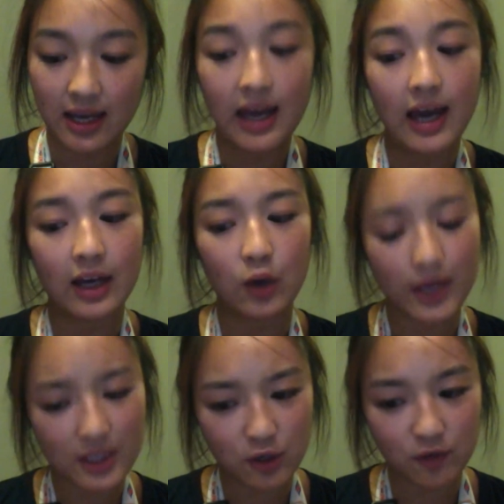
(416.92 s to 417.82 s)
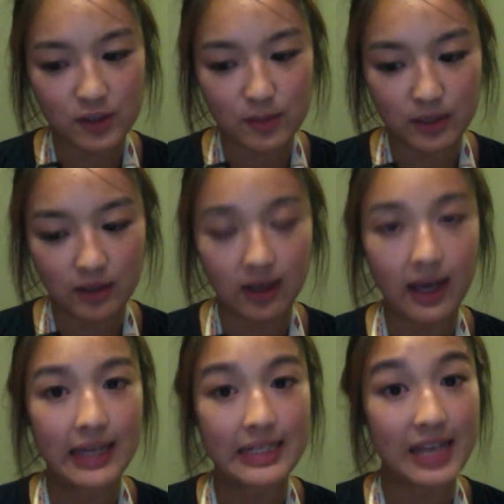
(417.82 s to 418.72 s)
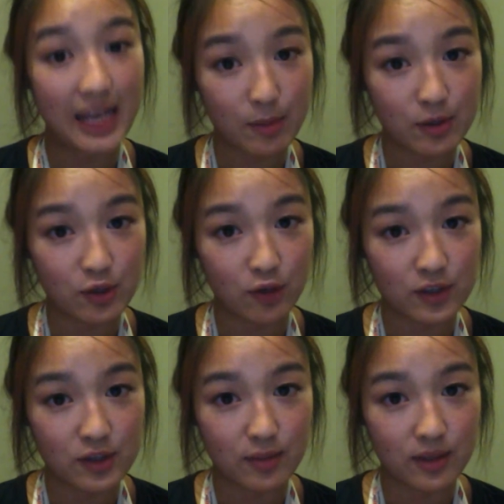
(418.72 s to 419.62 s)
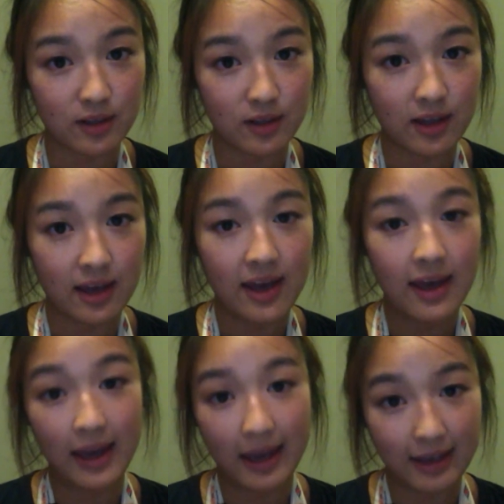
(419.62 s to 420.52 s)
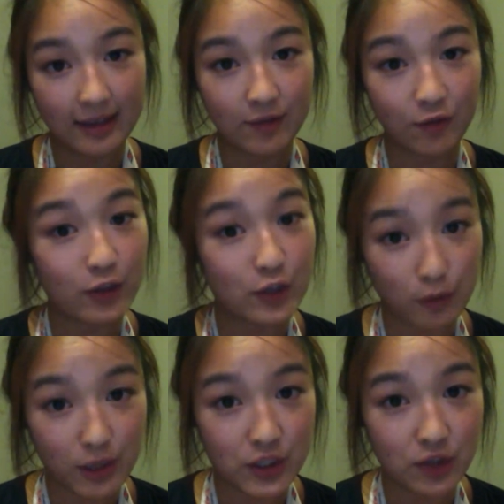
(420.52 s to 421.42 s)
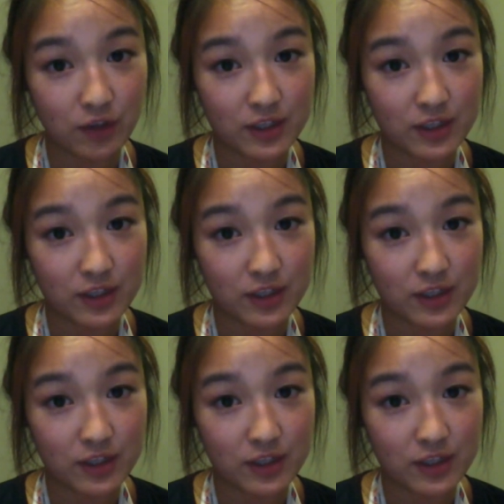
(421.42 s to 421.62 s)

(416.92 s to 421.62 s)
a quick service meal, a table service meal, and for the duration of your stay